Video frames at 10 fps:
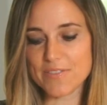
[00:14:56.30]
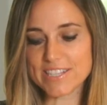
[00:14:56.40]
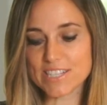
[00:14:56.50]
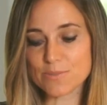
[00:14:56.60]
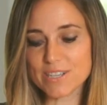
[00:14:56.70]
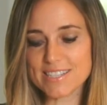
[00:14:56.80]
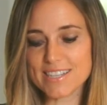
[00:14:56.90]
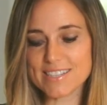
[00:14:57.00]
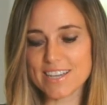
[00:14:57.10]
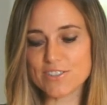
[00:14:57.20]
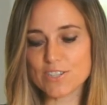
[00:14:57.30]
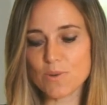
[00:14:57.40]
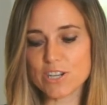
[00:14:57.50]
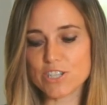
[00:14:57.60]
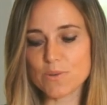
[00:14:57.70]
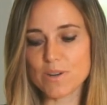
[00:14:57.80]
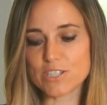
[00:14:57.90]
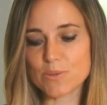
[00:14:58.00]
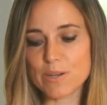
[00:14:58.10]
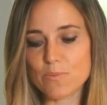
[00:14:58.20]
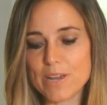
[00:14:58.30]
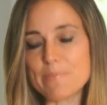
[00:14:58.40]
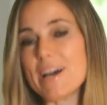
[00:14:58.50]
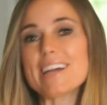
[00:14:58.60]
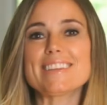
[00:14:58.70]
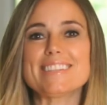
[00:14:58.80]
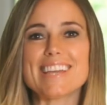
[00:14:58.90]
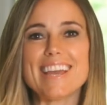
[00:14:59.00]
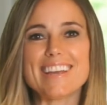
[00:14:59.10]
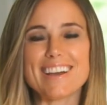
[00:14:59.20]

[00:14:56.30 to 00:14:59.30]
This is Rick says, I used to watch you on Twit way back in the day.